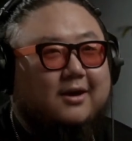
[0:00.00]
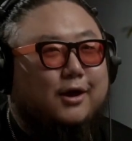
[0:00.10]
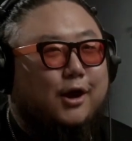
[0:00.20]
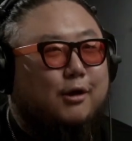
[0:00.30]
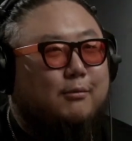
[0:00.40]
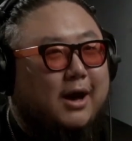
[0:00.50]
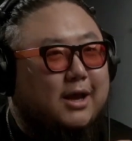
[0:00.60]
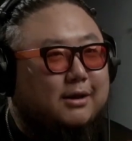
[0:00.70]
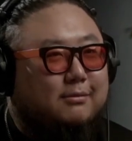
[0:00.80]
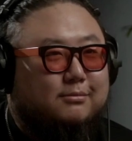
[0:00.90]
I
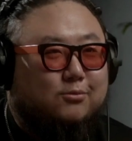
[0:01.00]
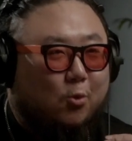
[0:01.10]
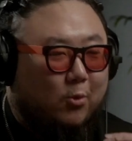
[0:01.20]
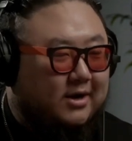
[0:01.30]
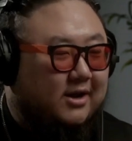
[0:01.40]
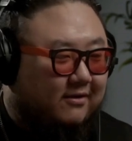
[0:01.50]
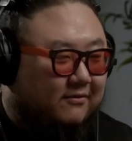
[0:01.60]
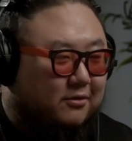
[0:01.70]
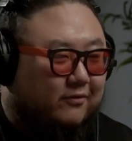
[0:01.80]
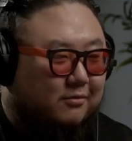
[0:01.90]
am waiting
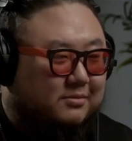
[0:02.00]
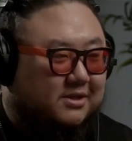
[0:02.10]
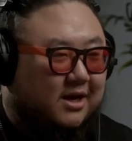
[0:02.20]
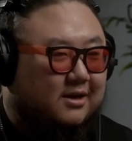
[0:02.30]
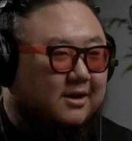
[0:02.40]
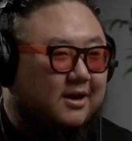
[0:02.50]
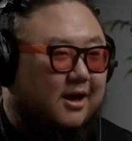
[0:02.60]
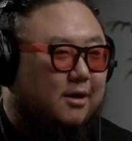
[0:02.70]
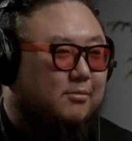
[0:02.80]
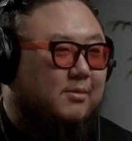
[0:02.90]
for a Frommestein
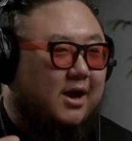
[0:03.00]
album.